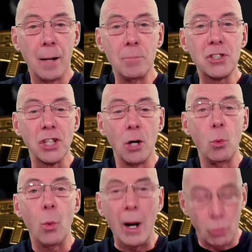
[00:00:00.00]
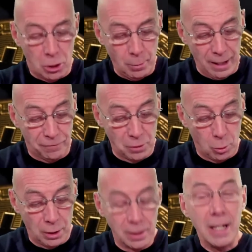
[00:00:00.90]
So welcome,
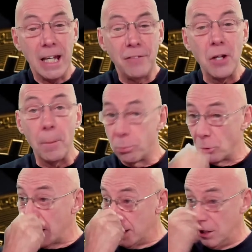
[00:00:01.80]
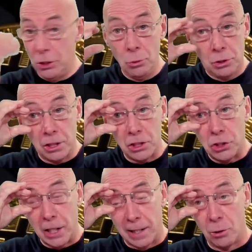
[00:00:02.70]
everyone. If you're brand new to the
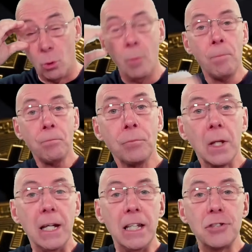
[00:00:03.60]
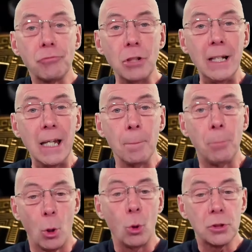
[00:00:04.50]
channel, it is really
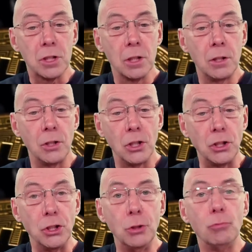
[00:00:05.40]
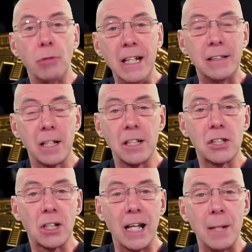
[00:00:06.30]
important that you read the
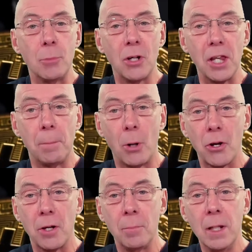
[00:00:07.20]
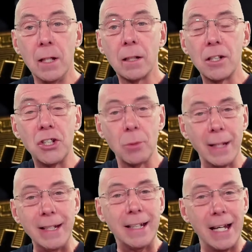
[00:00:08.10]
disclaimer at the bottom because you
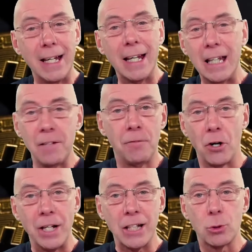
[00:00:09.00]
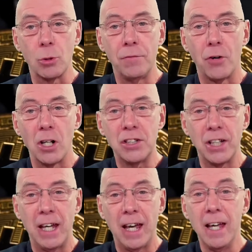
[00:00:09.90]
ain't getting any financial advice
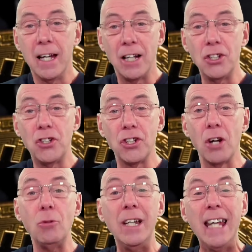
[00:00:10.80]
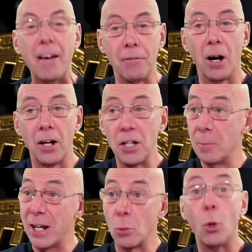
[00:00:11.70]
here, and you should only ever, no
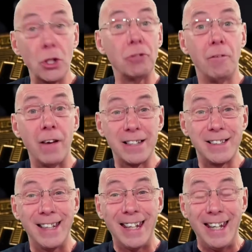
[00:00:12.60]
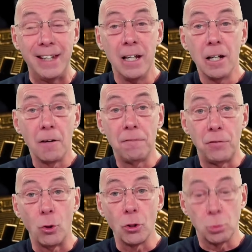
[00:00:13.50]
matter what you're investing in,
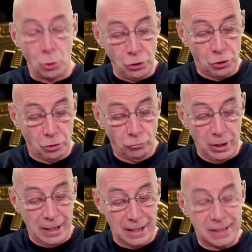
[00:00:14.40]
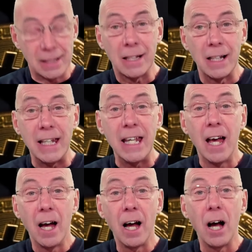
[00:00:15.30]
afford what you can realistically
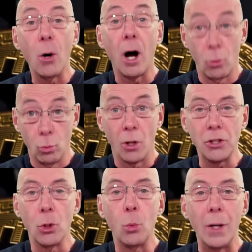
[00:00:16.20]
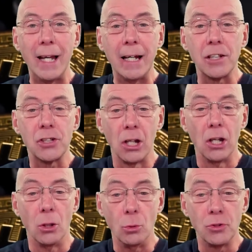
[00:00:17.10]
or what you're willing to
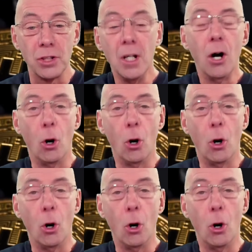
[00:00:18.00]
lose.